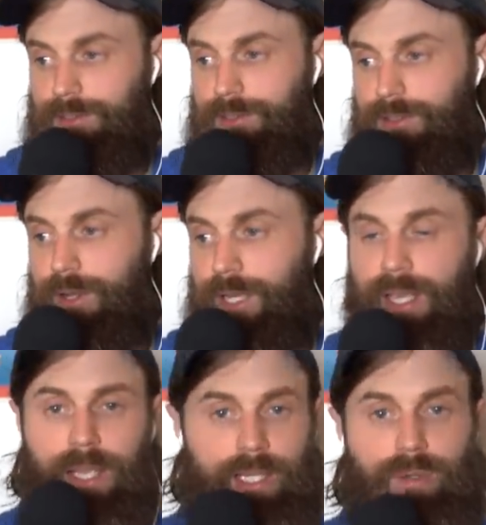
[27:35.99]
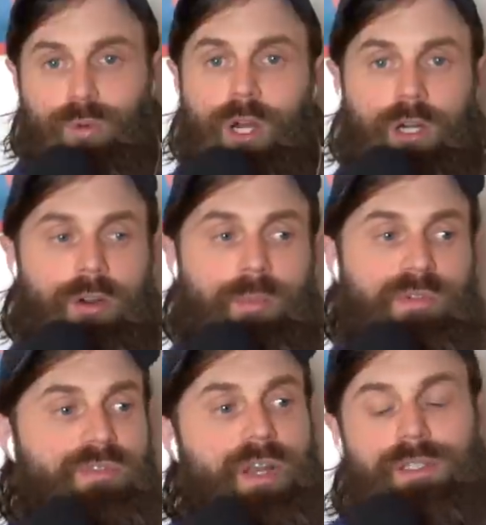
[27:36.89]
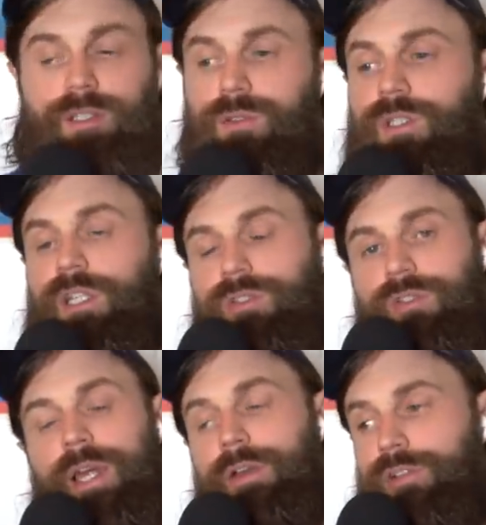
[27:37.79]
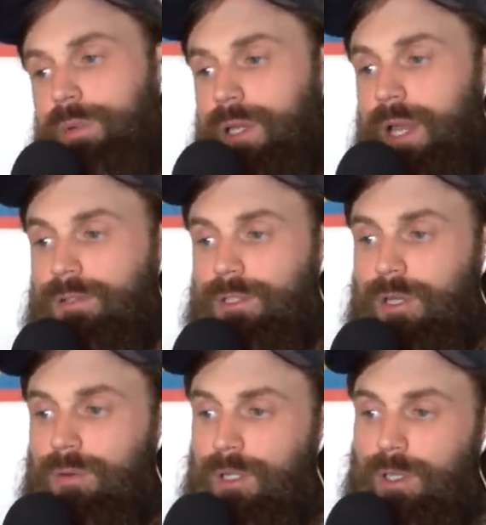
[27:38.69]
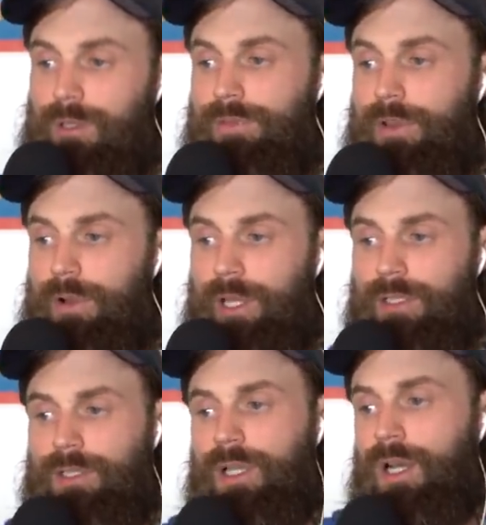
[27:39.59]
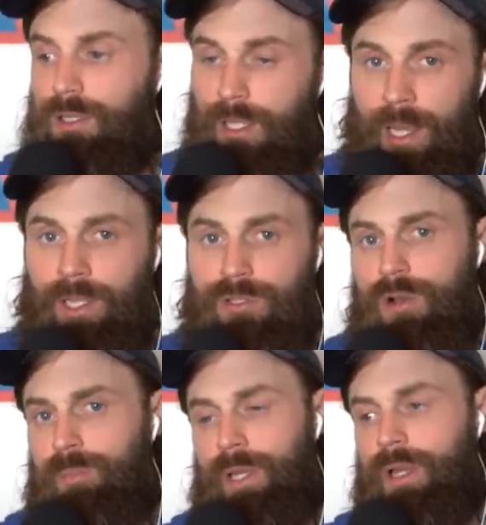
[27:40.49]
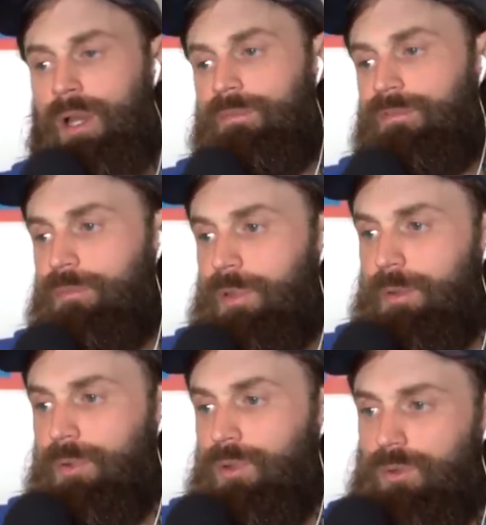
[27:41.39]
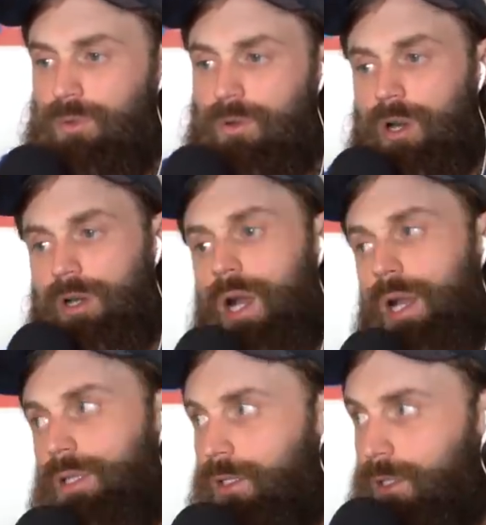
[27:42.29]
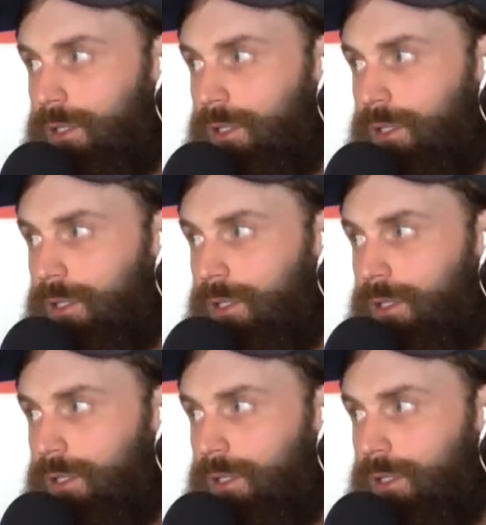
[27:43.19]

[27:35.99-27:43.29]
so I can't get work. Or I'm afraid to do this or that or speak out. So there is lanes opening up for people who are not